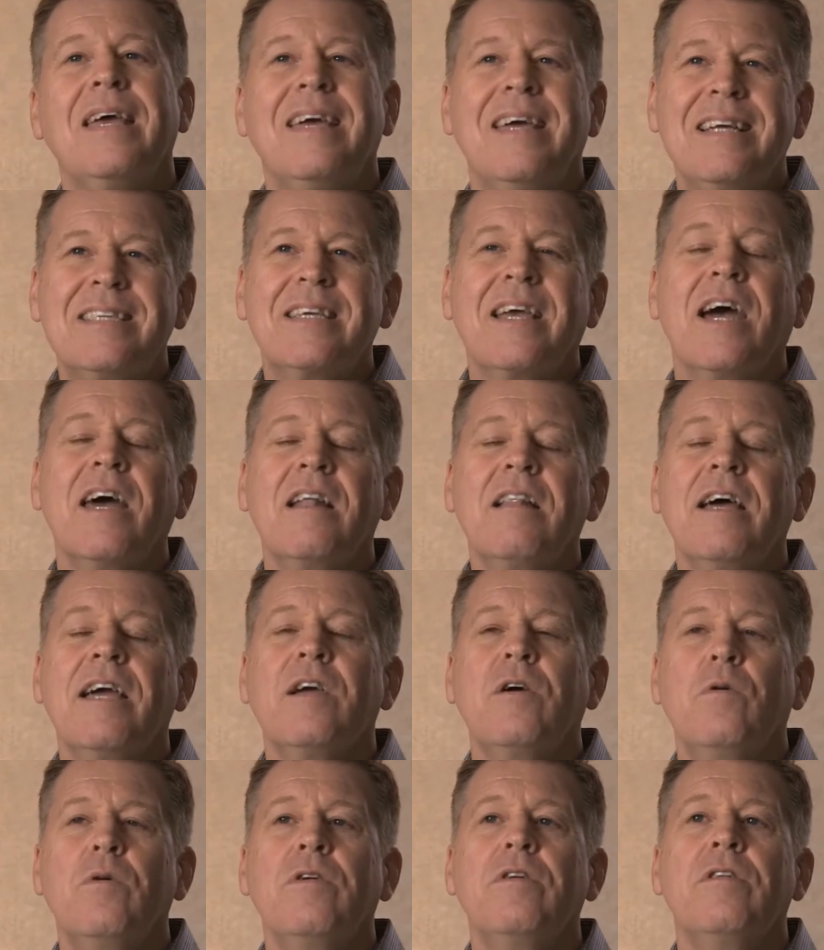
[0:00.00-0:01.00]
It's kind of like
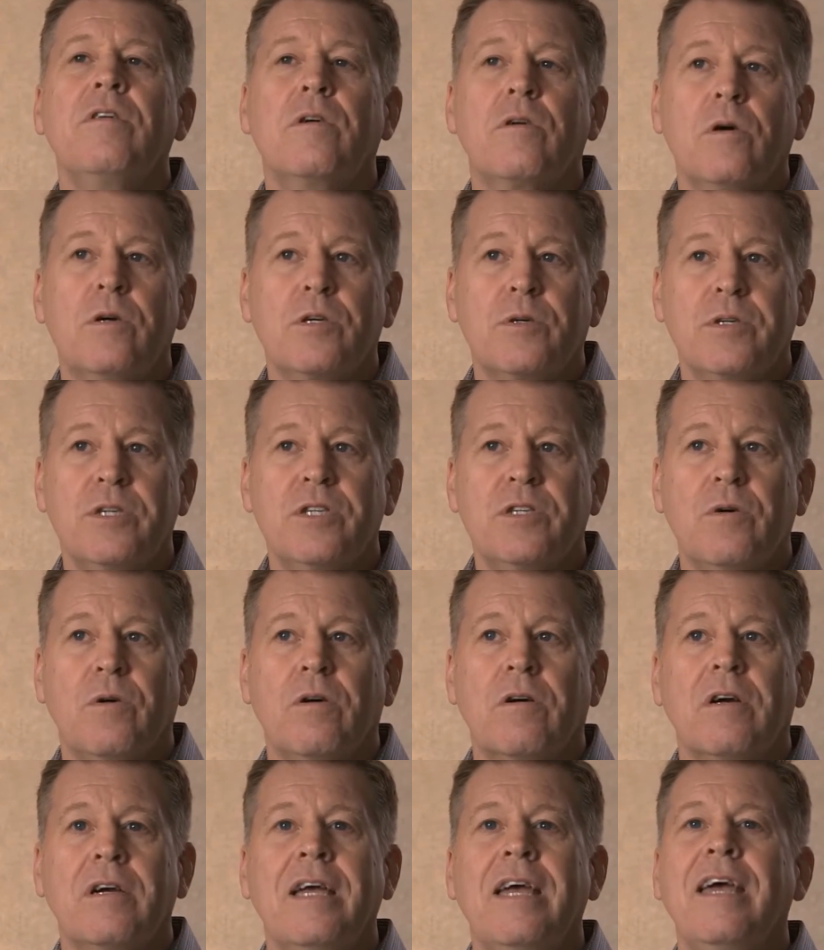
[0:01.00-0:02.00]
going to the grocery
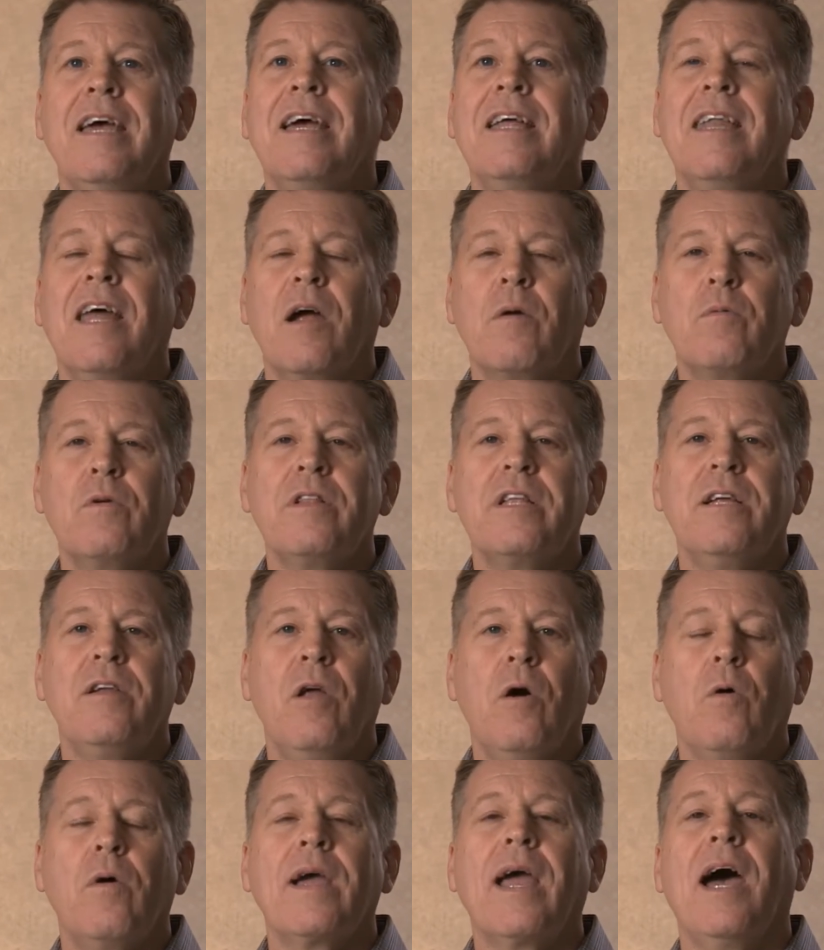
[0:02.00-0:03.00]
store, not really
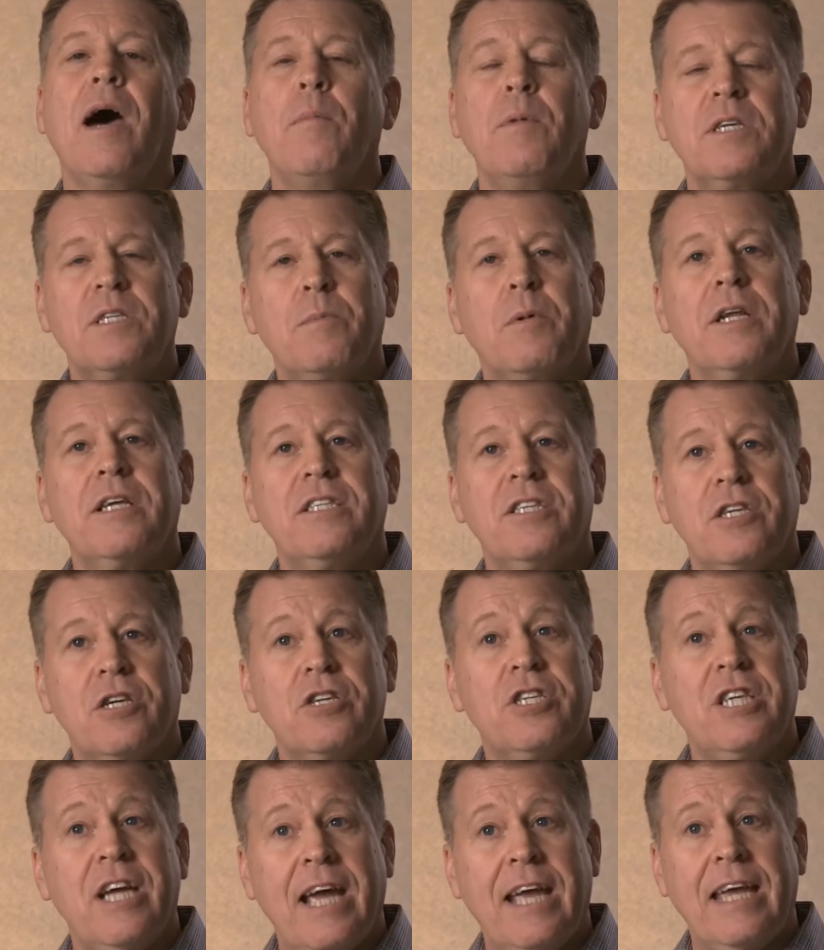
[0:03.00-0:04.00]
knowing how much money's in your
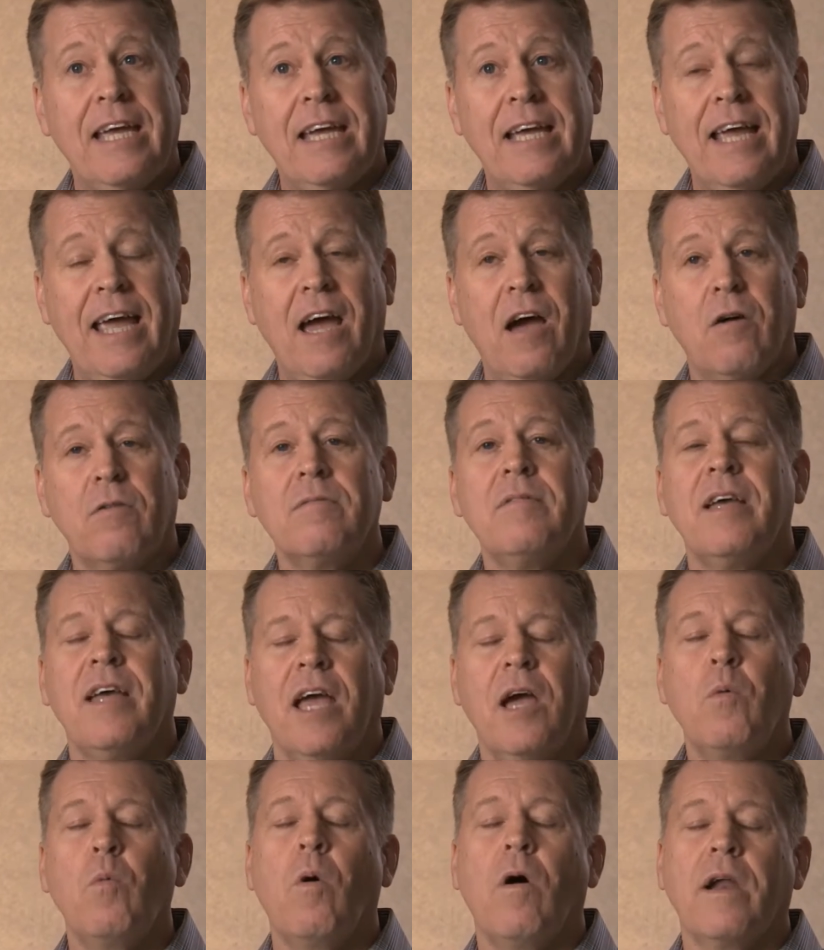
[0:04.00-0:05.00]
checking account
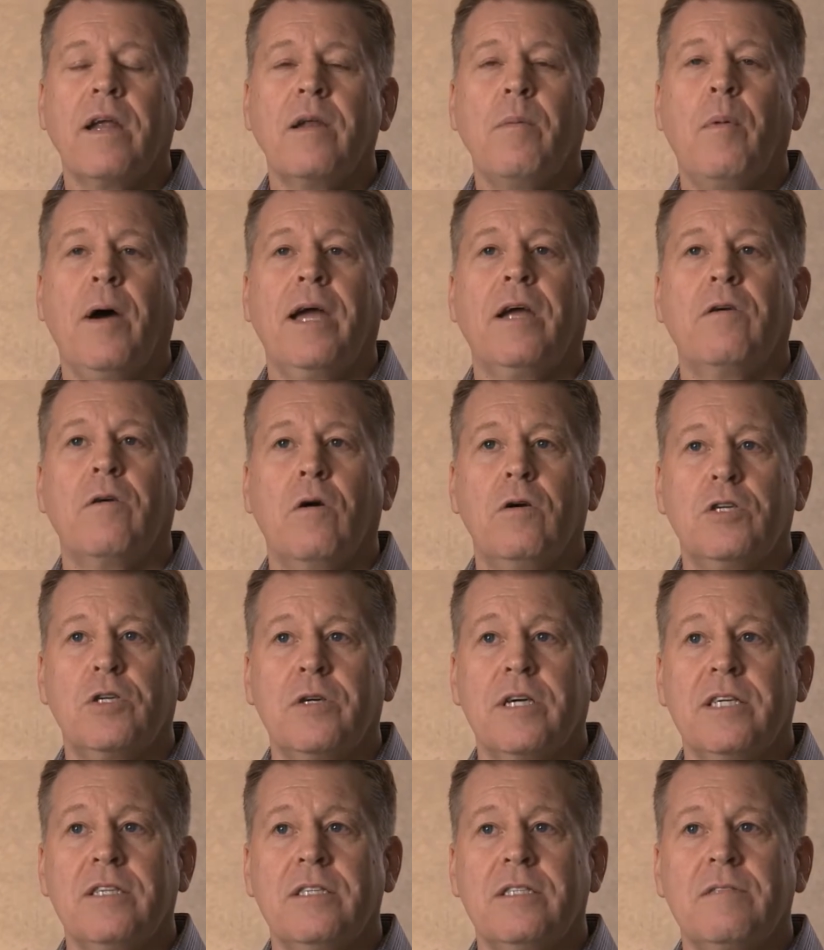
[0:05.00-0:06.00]
and wanting to buy
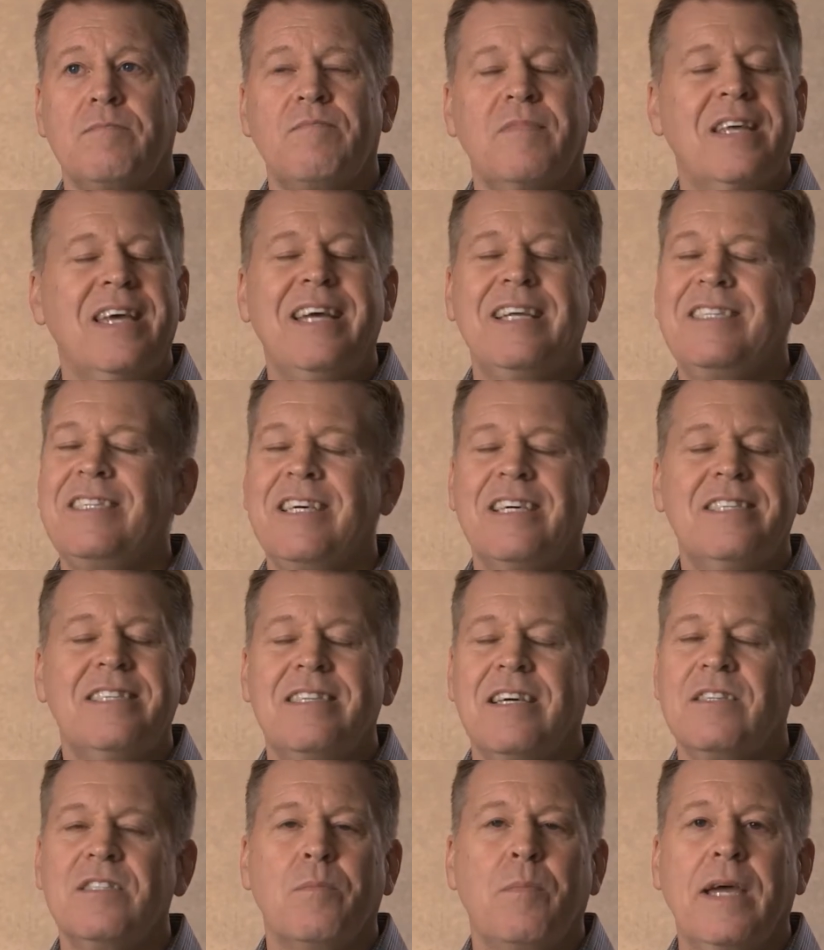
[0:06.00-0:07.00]
groceries. It just
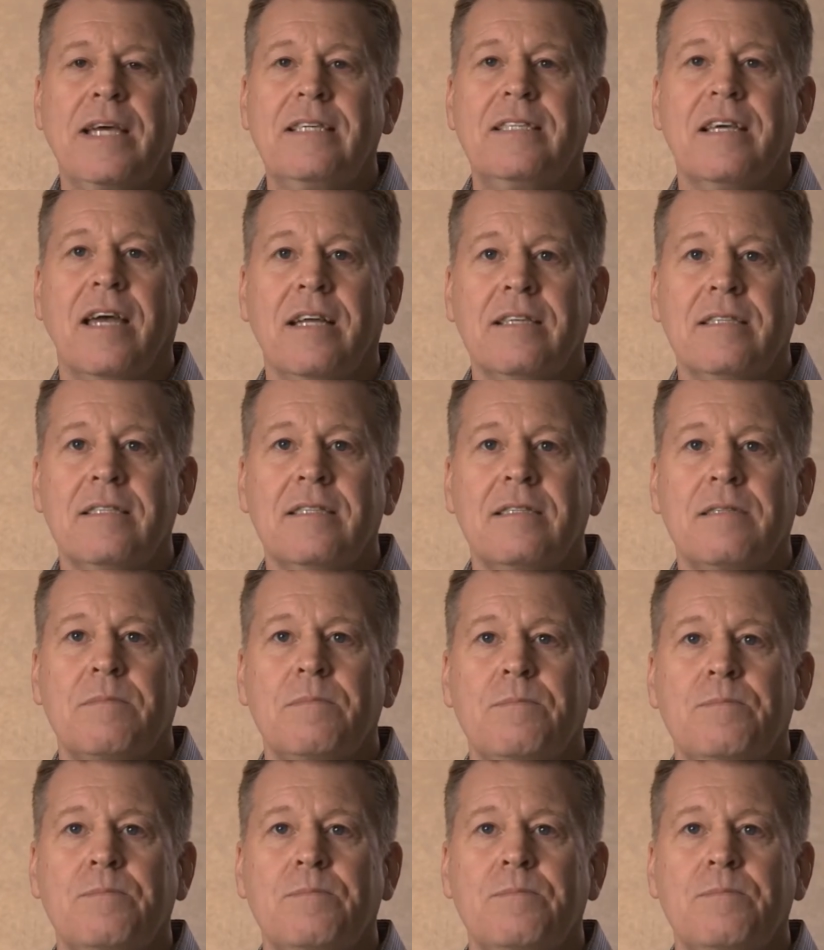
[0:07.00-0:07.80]
doesn't make sense.